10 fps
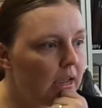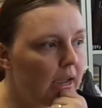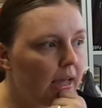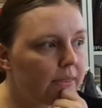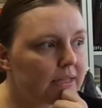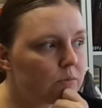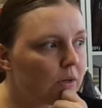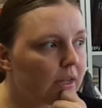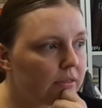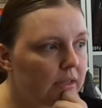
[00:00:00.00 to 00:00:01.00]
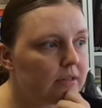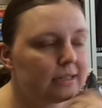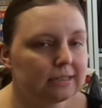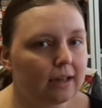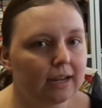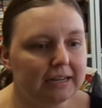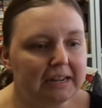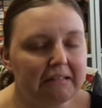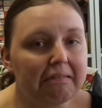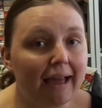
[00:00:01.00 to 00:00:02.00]
And that's what I think
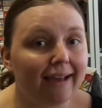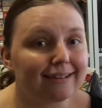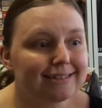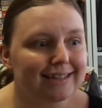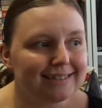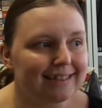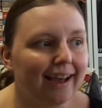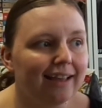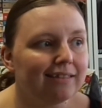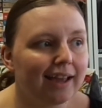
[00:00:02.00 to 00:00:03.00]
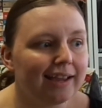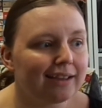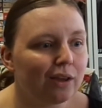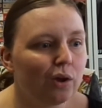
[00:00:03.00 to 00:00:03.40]
society lacks, is that, like,